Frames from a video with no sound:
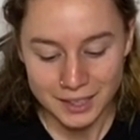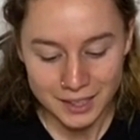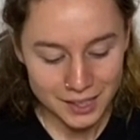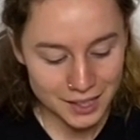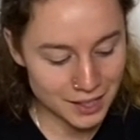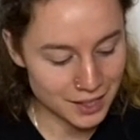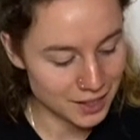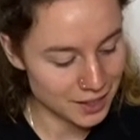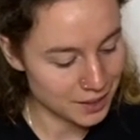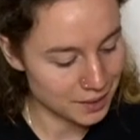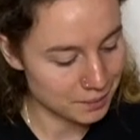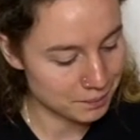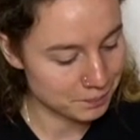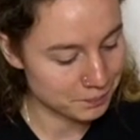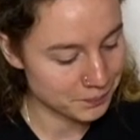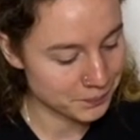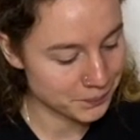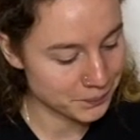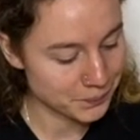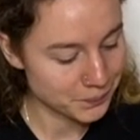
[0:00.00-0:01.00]

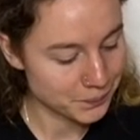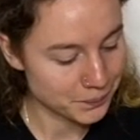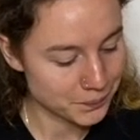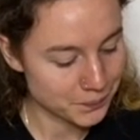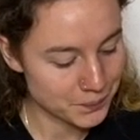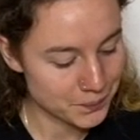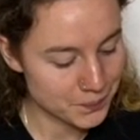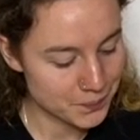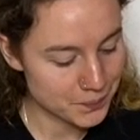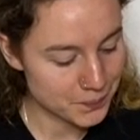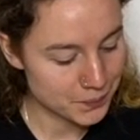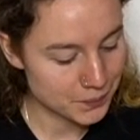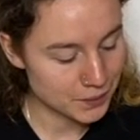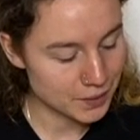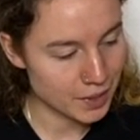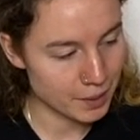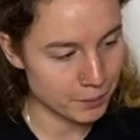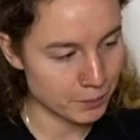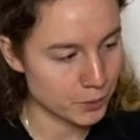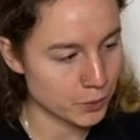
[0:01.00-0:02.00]
I'm
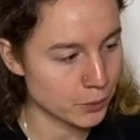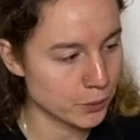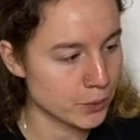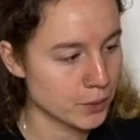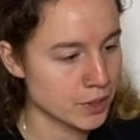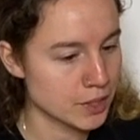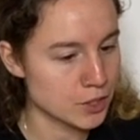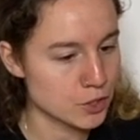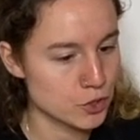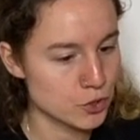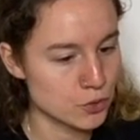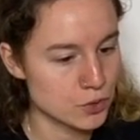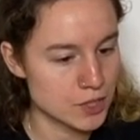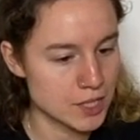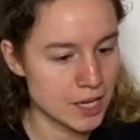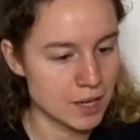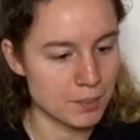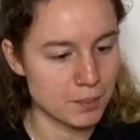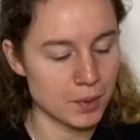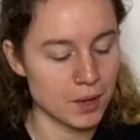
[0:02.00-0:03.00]
going to
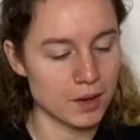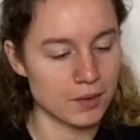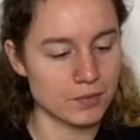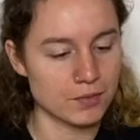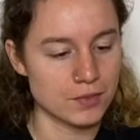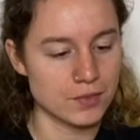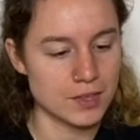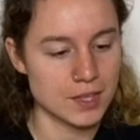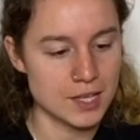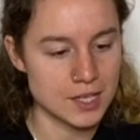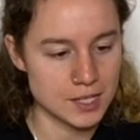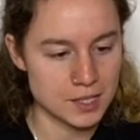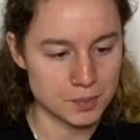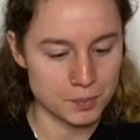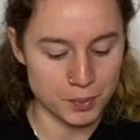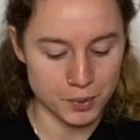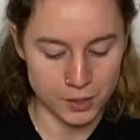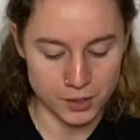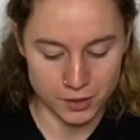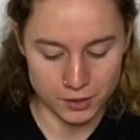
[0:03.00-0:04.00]
tape off this
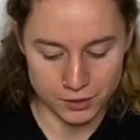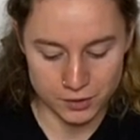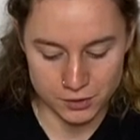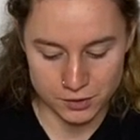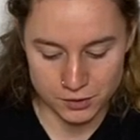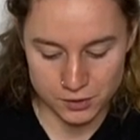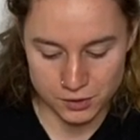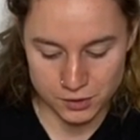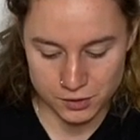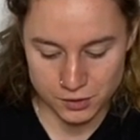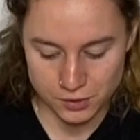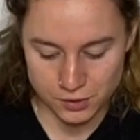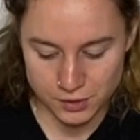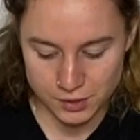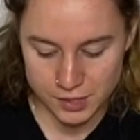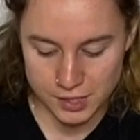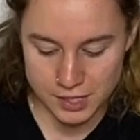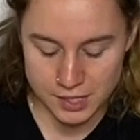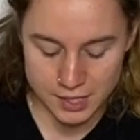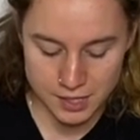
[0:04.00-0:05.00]
part
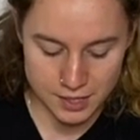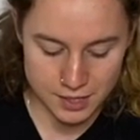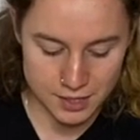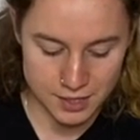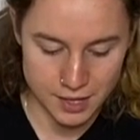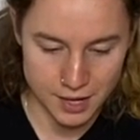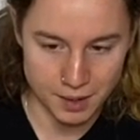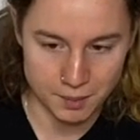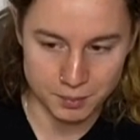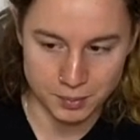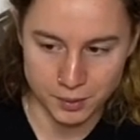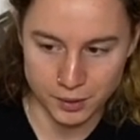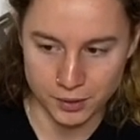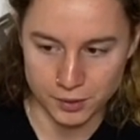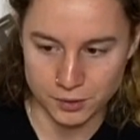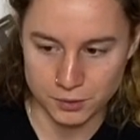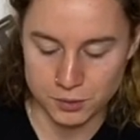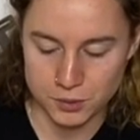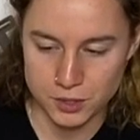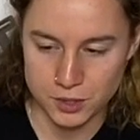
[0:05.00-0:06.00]
and then that part,
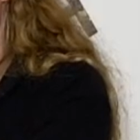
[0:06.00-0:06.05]
which is